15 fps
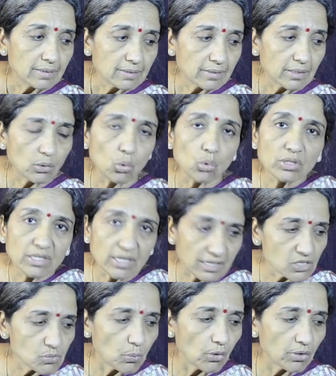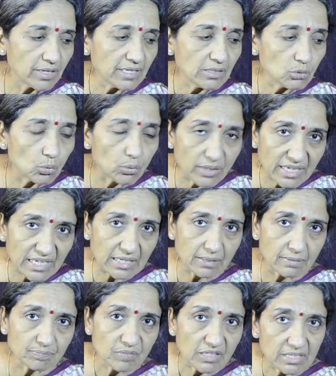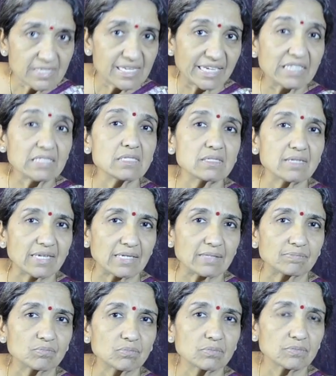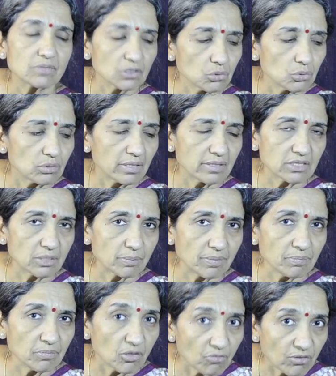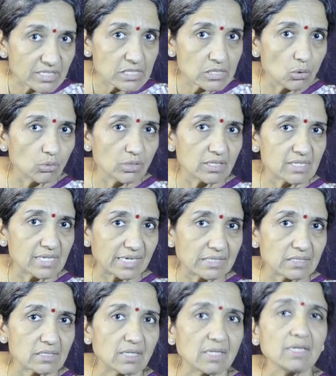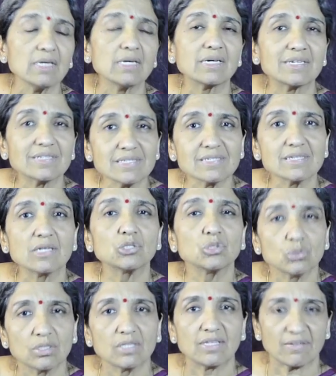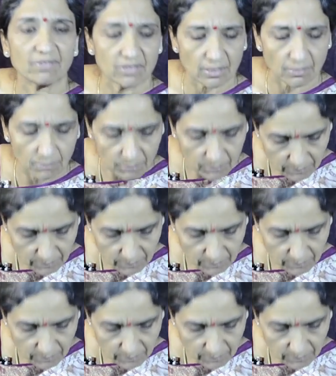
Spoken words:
The note corresponding to Re in the second string, Shuddha Rishabham, the first note in the second string is Shuddha Devatam.